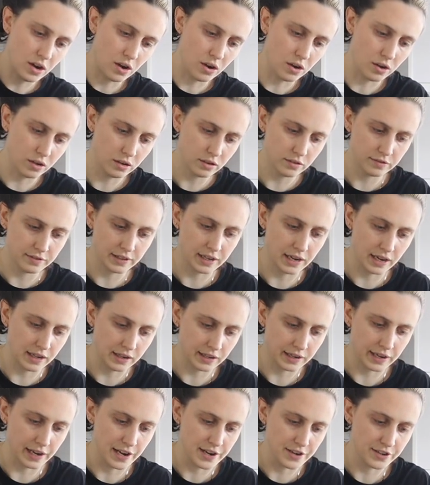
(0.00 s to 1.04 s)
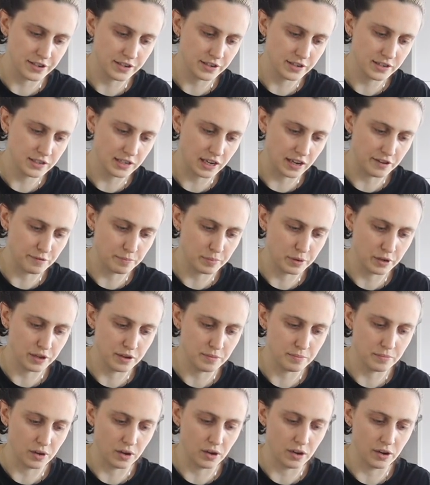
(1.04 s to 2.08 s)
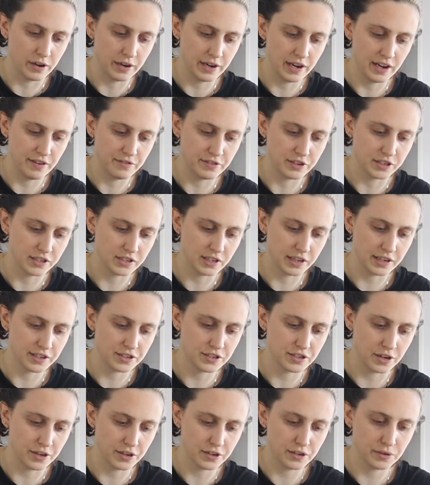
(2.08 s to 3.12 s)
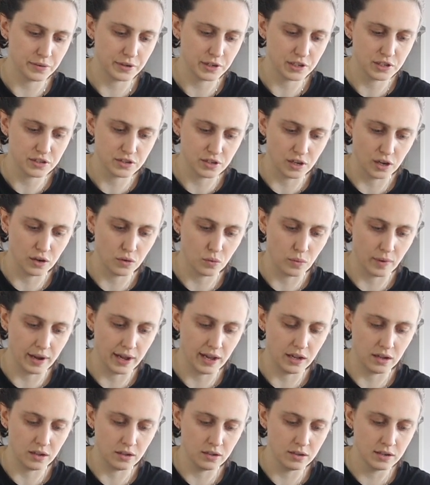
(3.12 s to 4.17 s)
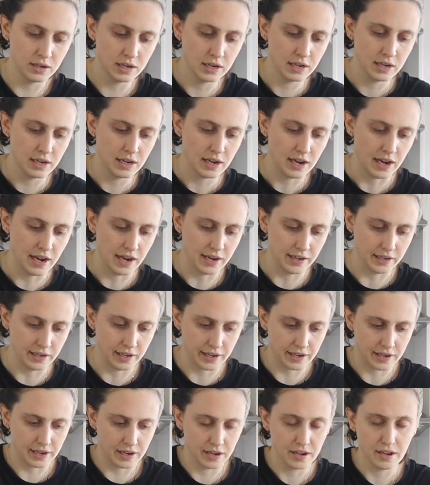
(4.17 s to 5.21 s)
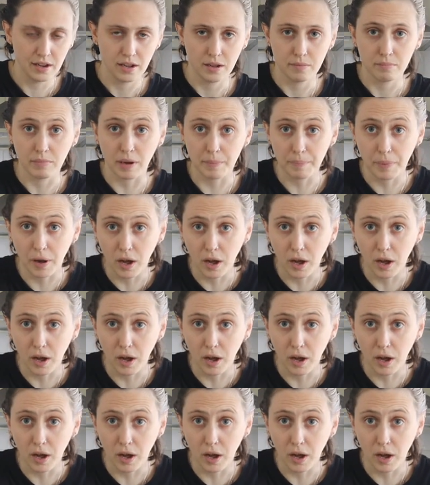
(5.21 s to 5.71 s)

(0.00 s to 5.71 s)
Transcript: all of the alocasias I've put in Pon have just like started doing so well. And like my